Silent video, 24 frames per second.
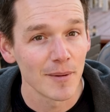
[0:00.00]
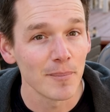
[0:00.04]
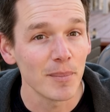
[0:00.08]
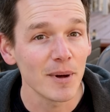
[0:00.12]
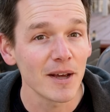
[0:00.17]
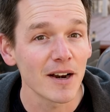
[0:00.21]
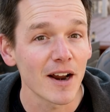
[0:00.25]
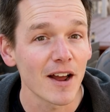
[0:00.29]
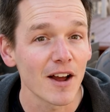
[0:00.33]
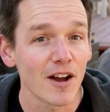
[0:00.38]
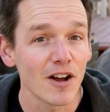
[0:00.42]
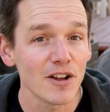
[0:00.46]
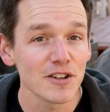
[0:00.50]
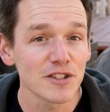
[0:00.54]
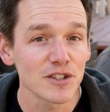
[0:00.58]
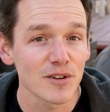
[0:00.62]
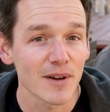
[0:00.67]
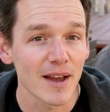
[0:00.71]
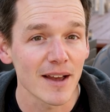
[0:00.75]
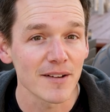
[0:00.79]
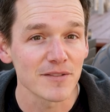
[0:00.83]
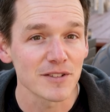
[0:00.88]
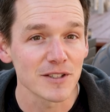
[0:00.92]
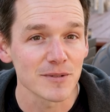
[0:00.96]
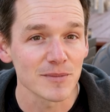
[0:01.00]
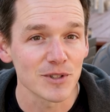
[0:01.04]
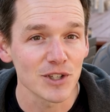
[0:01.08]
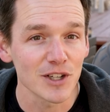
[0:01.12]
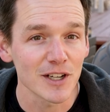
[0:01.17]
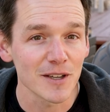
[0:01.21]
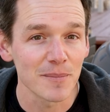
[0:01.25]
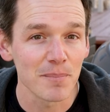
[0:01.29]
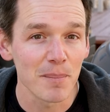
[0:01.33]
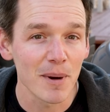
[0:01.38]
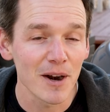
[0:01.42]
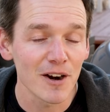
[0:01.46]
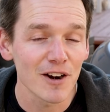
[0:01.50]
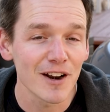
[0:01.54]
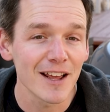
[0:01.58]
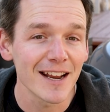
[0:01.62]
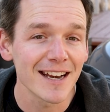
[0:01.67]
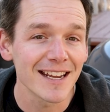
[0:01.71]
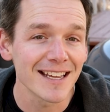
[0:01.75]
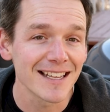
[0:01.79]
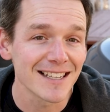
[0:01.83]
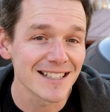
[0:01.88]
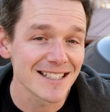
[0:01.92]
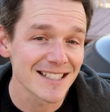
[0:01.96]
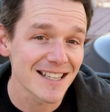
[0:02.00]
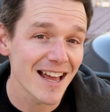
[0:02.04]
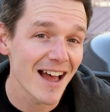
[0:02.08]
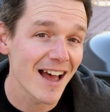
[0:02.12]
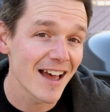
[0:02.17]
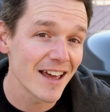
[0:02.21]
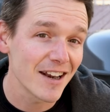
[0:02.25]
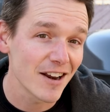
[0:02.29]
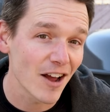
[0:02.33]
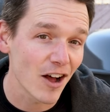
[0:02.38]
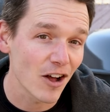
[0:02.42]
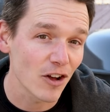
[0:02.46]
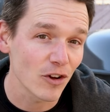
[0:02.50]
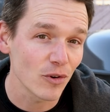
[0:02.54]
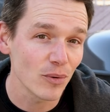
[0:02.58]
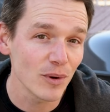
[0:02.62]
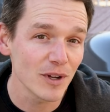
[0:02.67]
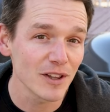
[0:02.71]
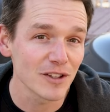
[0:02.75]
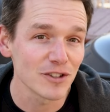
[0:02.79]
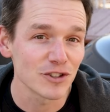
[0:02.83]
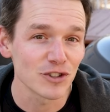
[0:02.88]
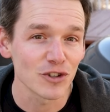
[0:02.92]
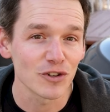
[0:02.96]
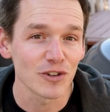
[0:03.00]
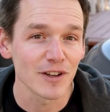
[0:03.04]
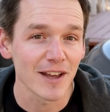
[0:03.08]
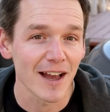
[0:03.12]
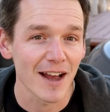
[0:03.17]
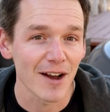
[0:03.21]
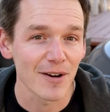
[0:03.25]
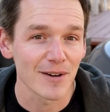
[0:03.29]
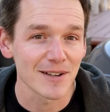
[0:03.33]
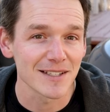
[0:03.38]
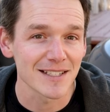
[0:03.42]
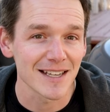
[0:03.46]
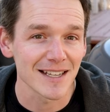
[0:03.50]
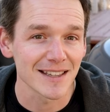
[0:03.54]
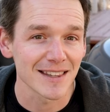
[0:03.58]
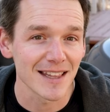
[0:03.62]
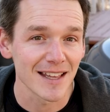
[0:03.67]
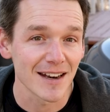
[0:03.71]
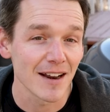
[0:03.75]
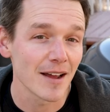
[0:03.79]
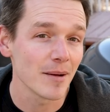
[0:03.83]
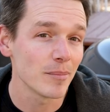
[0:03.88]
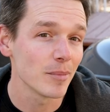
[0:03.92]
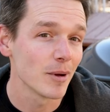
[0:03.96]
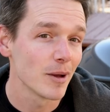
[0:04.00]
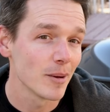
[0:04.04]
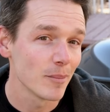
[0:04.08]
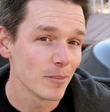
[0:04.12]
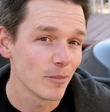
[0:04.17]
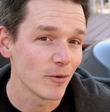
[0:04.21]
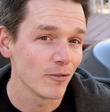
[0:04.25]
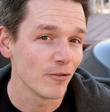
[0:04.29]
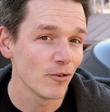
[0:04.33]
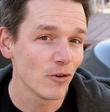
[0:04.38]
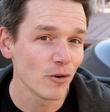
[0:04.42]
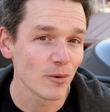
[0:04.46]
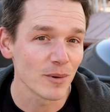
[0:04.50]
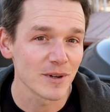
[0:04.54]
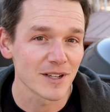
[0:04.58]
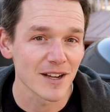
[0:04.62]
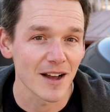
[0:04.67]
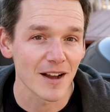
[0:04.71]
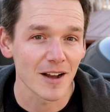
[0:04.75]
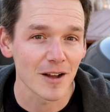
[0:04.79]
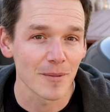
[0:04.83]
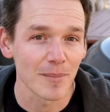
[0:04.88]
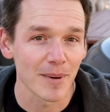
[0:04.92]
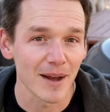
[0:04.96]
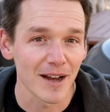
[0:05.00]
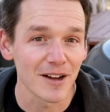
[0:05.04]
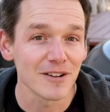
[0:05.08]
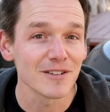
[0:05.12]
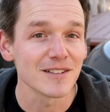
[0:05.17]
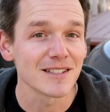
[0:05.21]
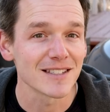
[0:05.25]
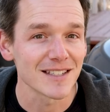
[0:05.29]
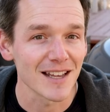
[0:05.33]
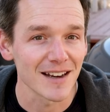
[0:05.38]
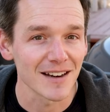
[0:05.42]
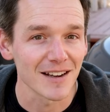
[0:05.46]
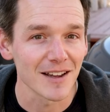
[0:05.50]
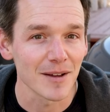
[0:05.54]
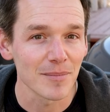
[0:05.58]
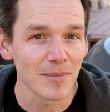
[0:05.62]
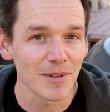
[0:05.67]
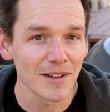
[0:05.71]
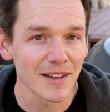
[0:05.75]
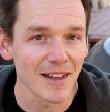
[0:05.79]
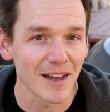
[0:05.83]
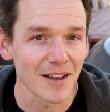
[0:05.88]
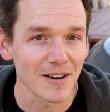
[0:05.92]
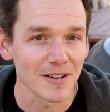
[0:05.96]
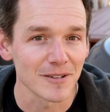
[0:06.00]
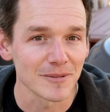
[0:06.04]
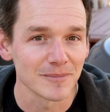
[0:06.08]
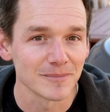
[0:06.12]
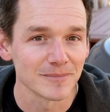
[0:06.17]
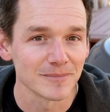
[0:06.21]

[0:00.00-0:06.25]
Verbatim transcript: But I also have some chicken marinating inside. I'll quickly show you how I set that up before we talk about setting up the kettle.